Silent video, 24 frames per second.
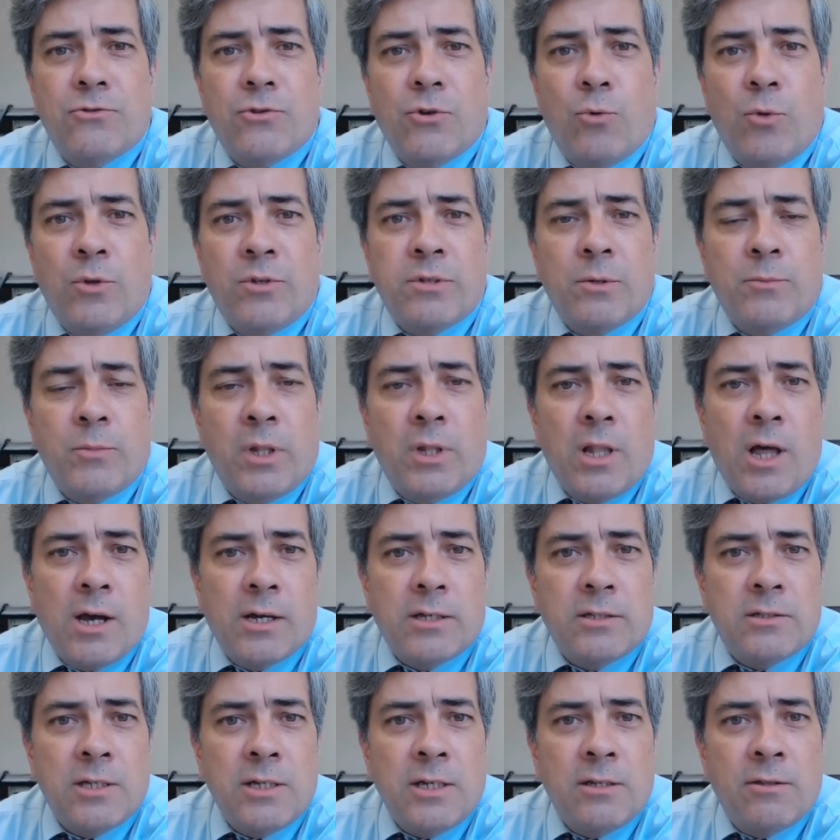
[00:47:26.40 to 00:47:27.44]
So when somebody
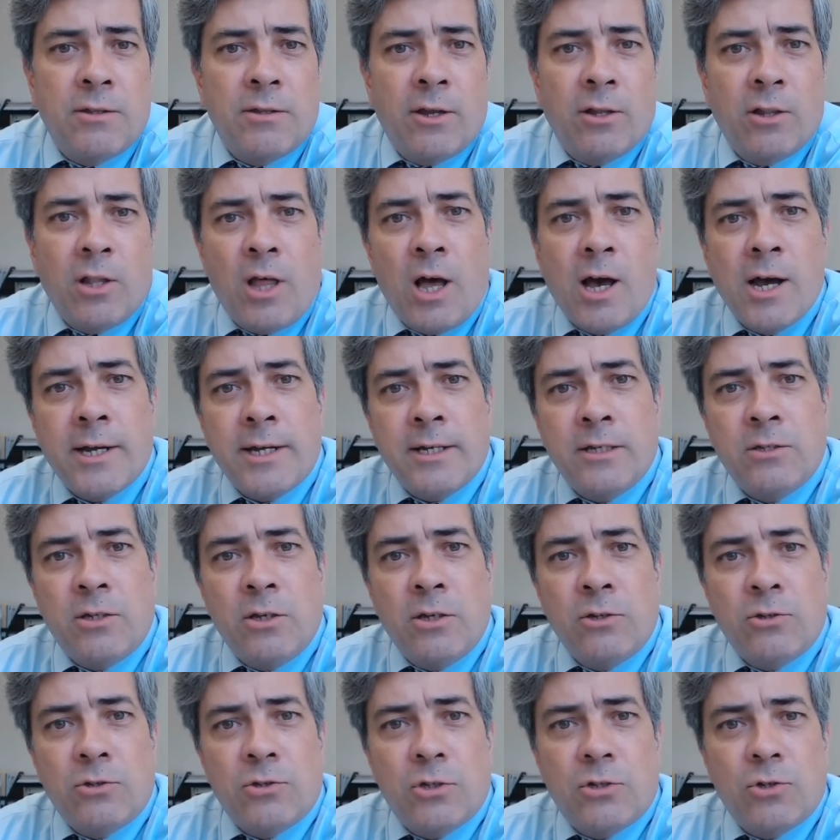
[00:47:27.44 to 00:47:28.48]
logs in, their
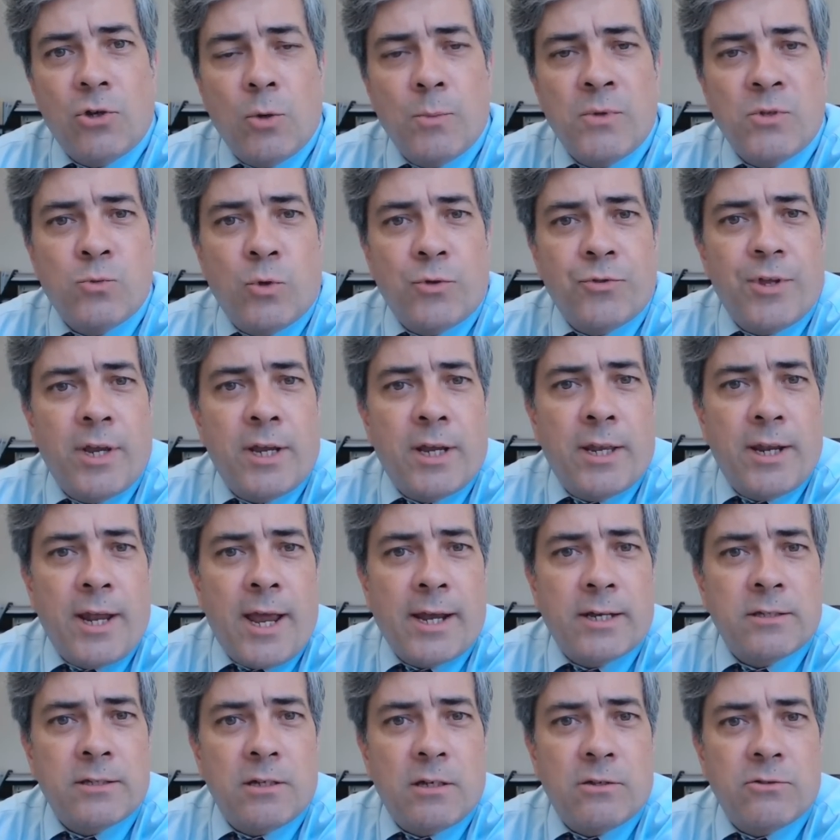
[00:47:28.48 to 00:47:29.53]
login de determines what they
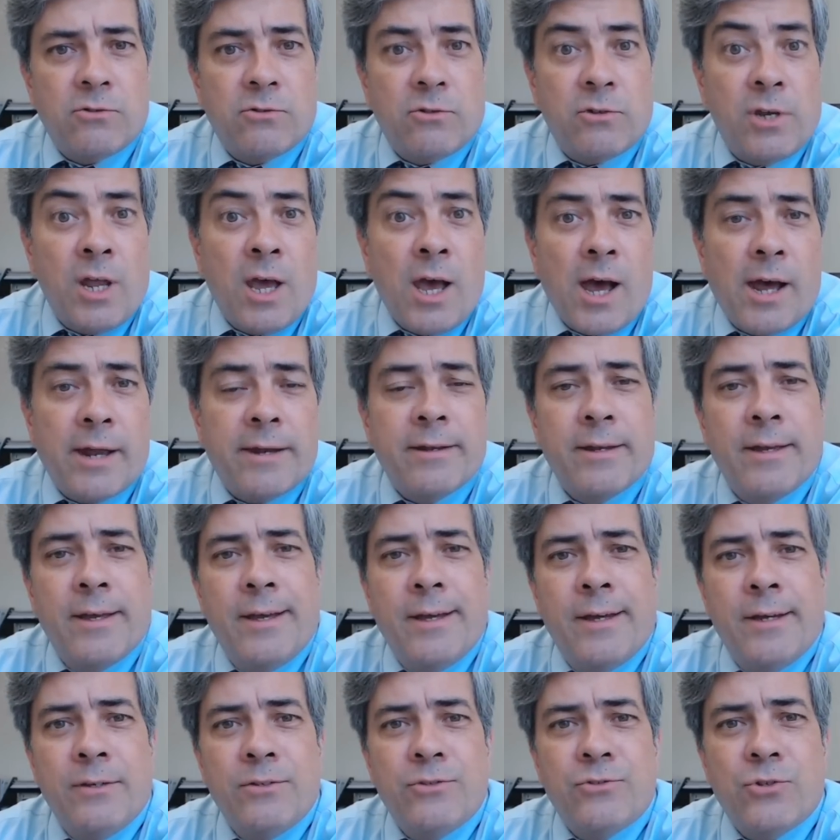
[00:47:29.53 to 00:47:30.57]
can access or not.
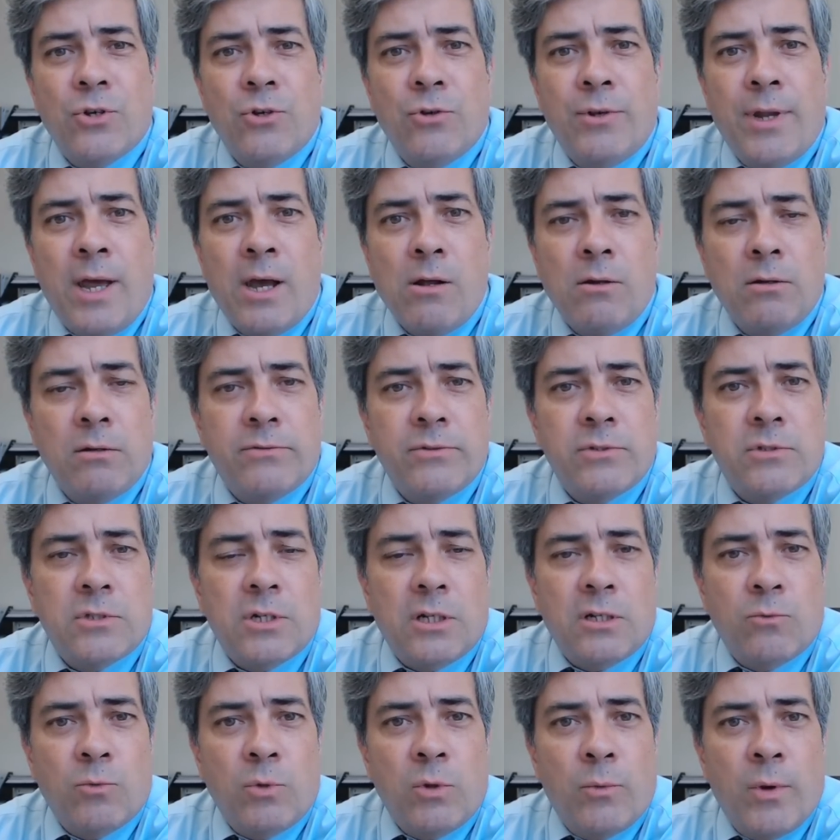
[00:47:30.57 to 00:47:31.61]
So now all of a
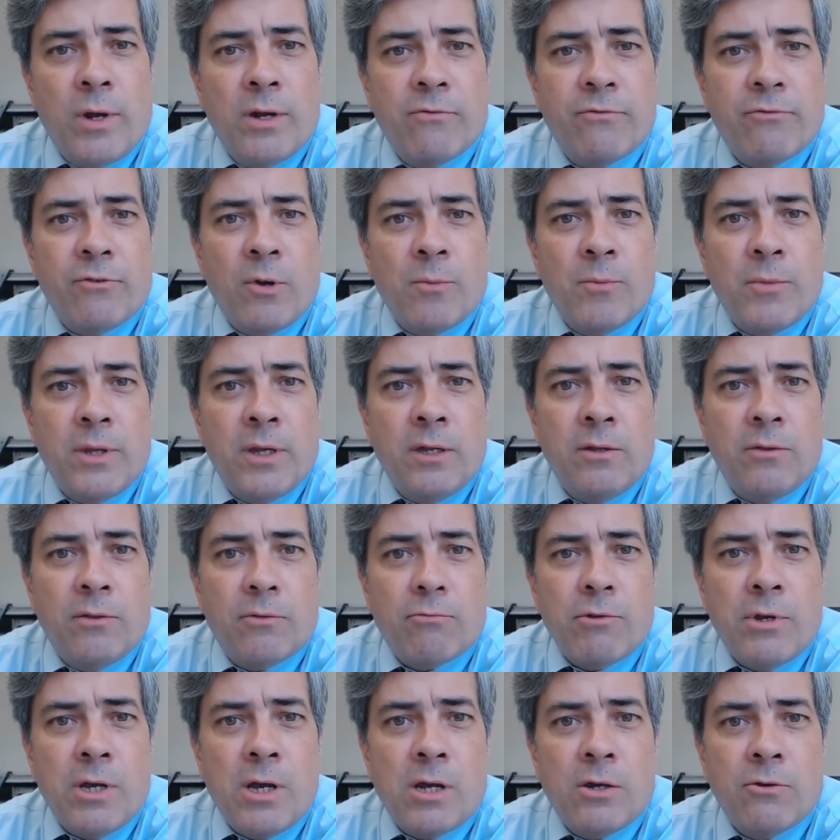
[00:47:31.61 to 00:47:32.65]
sudden we went from the
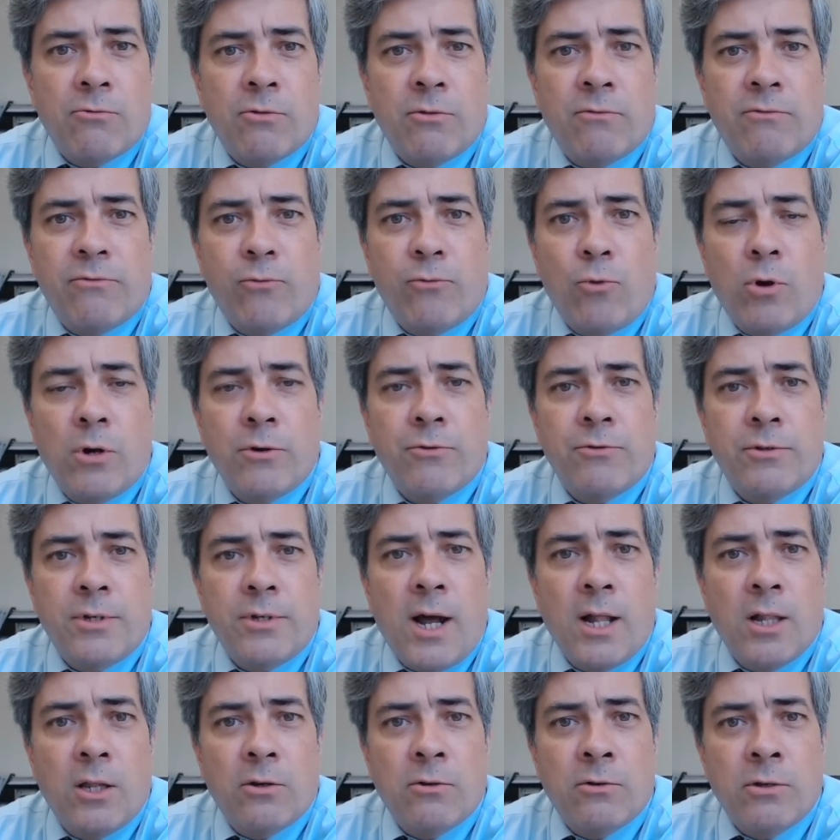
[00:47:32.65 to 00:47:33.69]
three hundred, four
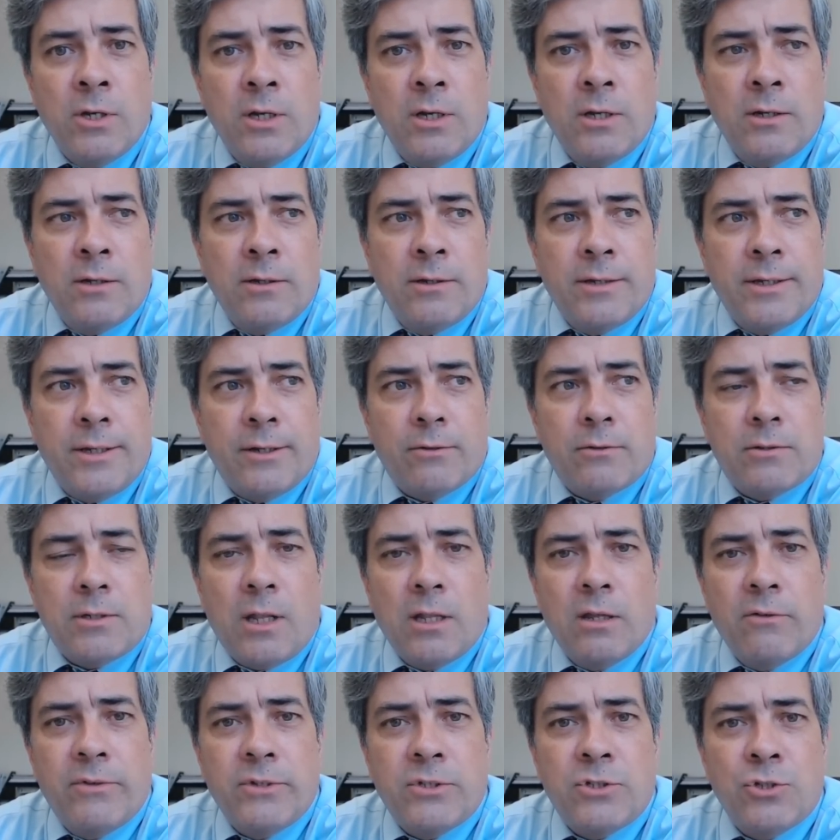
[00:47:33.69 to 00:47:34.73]
hundred dollar, you know,
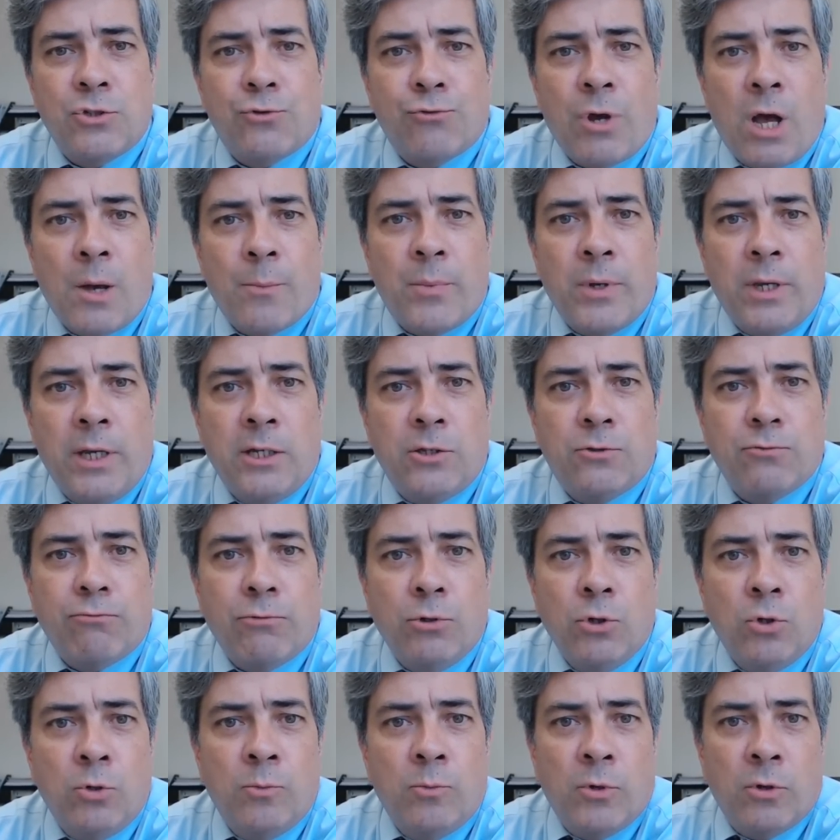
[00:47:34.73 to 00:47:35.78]
television drop in each
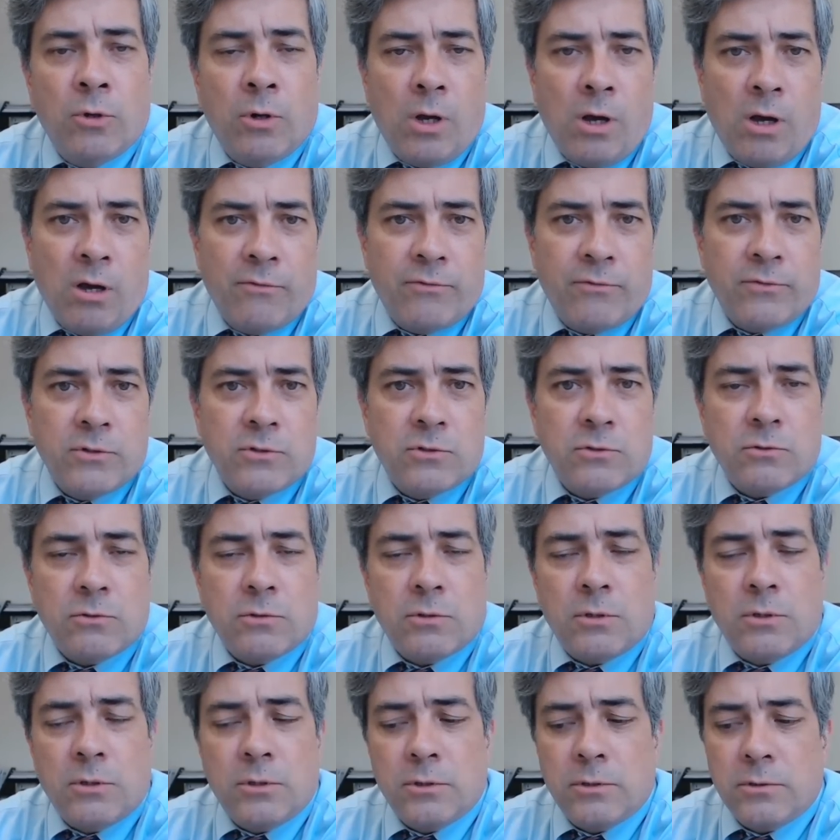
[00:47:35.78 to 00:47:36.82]
room or office
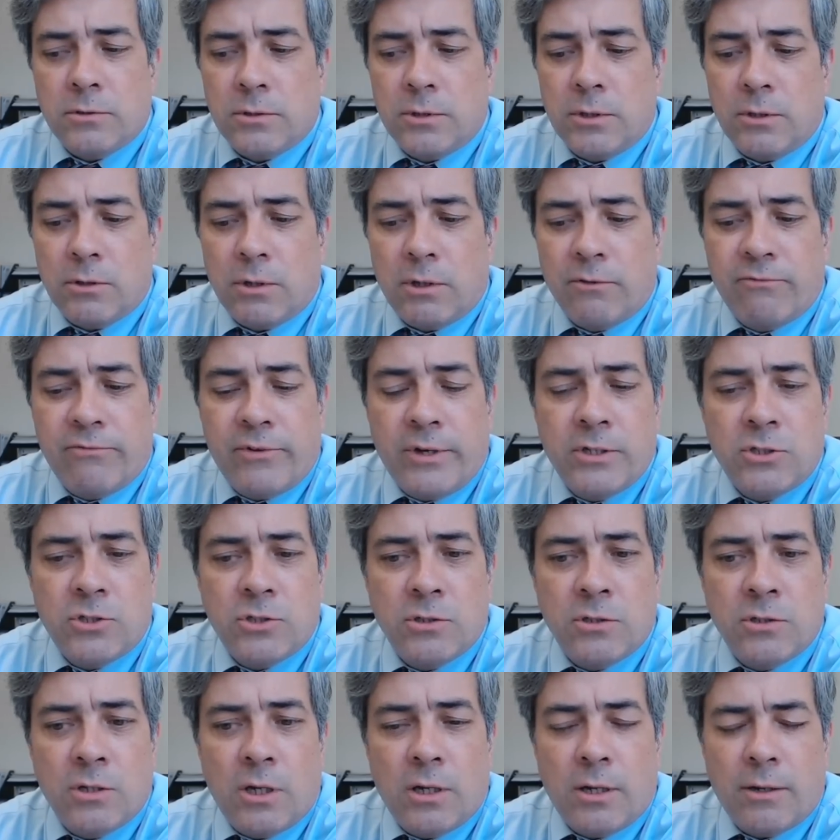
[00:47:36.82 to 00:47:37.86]
or, or you know,
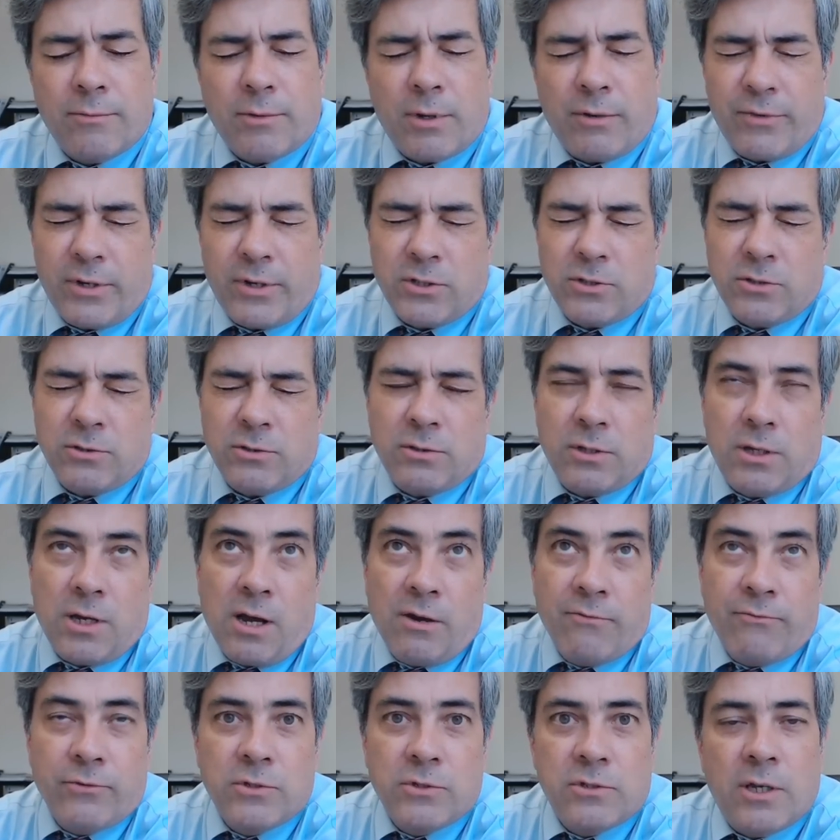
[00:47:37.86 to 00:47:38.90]
convention, uh, convention
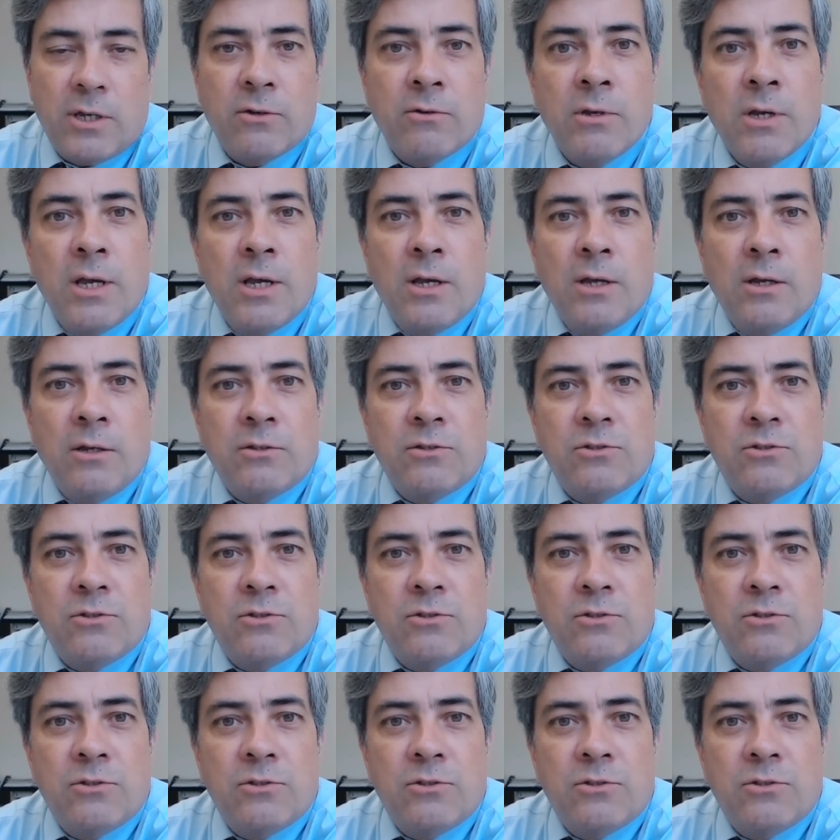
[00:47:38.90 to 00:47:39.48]
conference center